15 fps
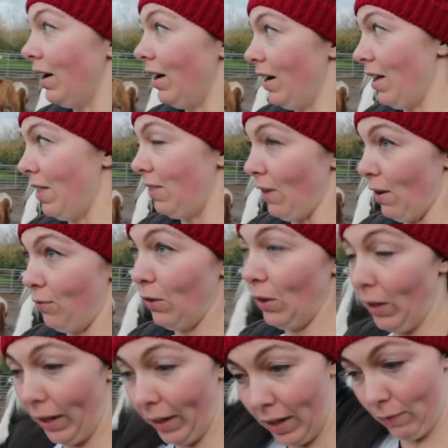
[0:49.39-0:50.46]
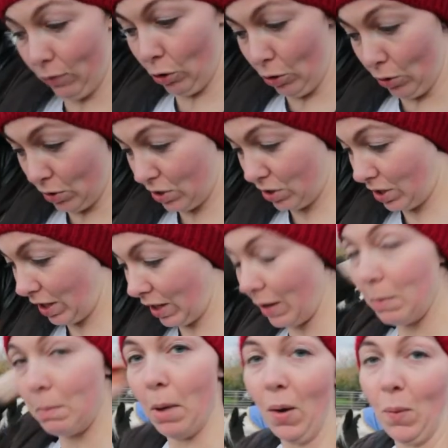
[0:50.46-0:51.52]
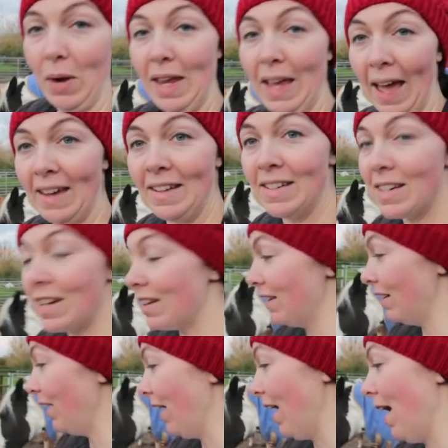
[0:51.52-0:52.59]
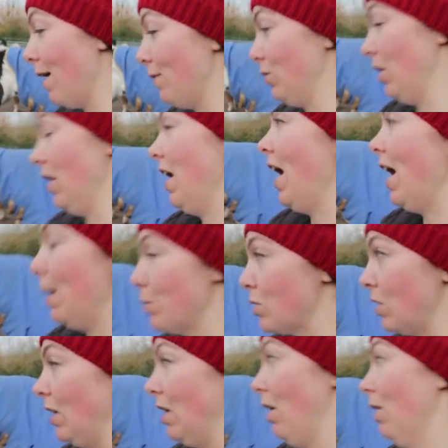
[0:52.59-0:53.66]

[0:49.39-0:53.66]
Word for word: I, I feel like I've lost my weekend. I have done absolutely